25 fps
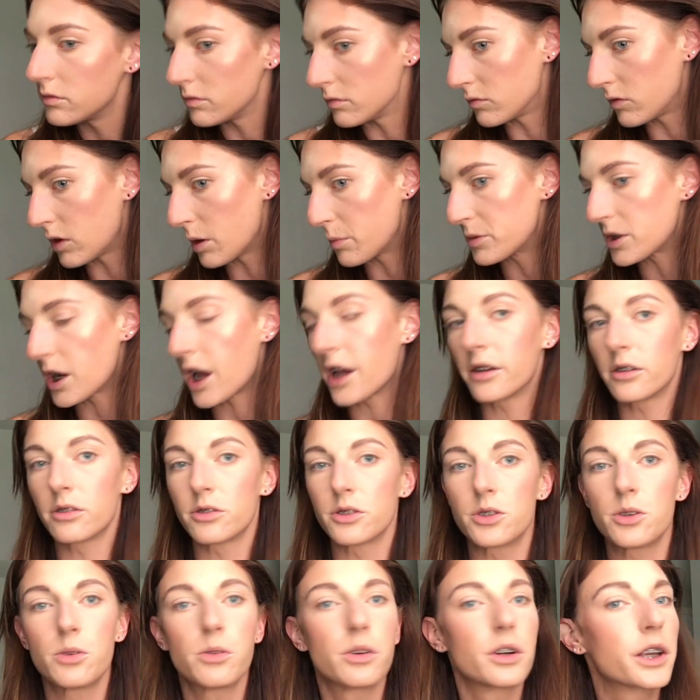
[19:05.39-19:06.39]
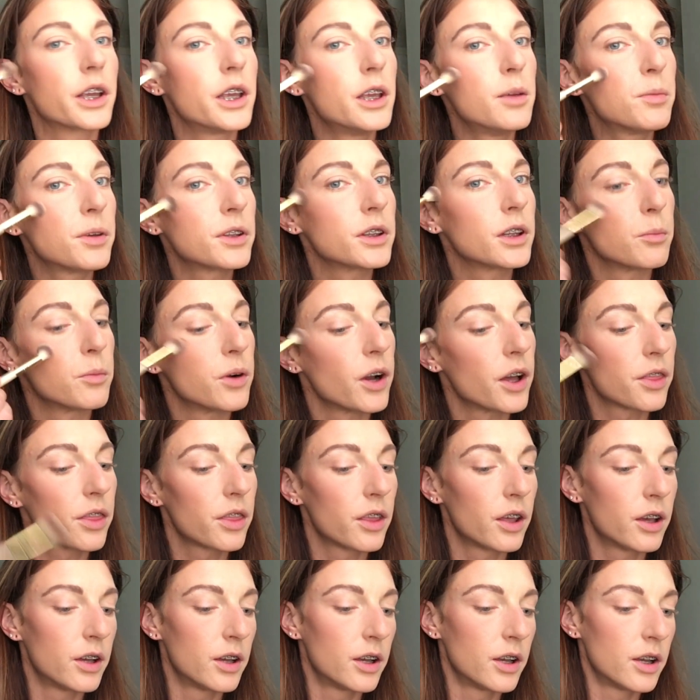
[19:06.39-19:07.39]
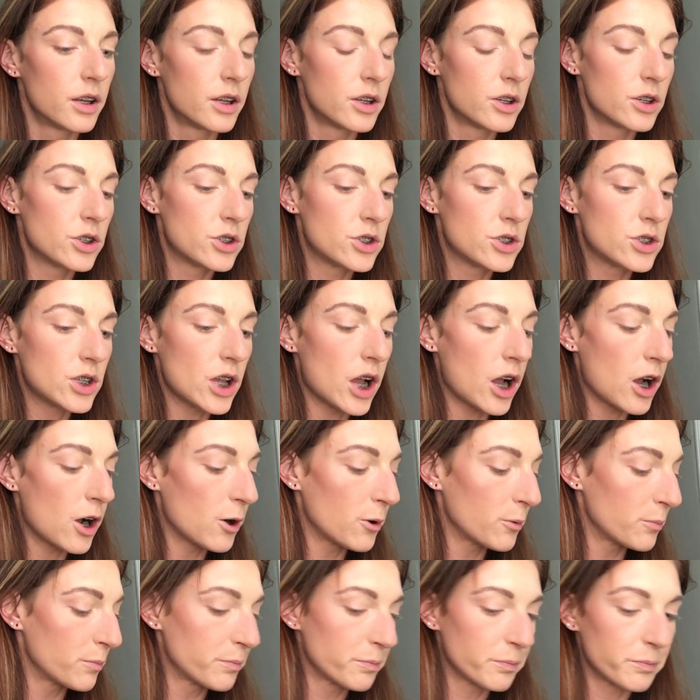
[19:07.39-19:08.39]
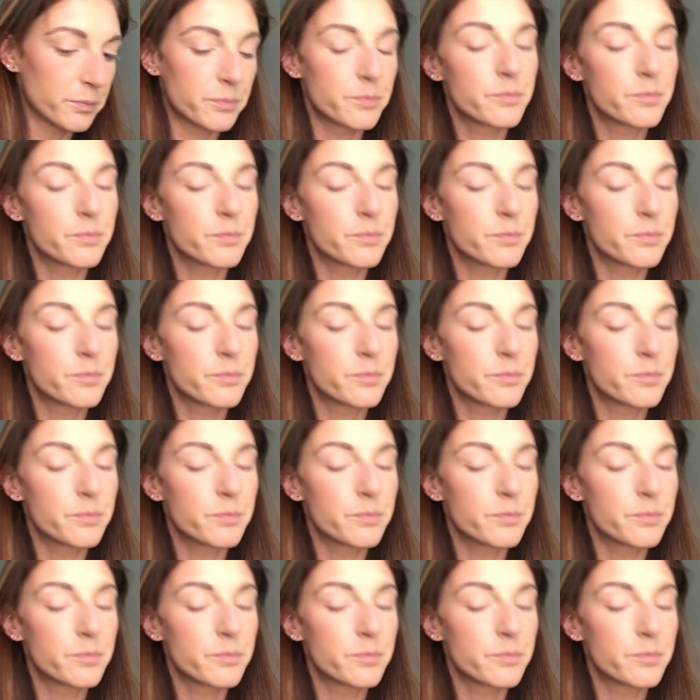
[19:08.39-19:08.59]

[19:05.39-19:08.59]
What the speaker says: reptiles you are keeping them with. So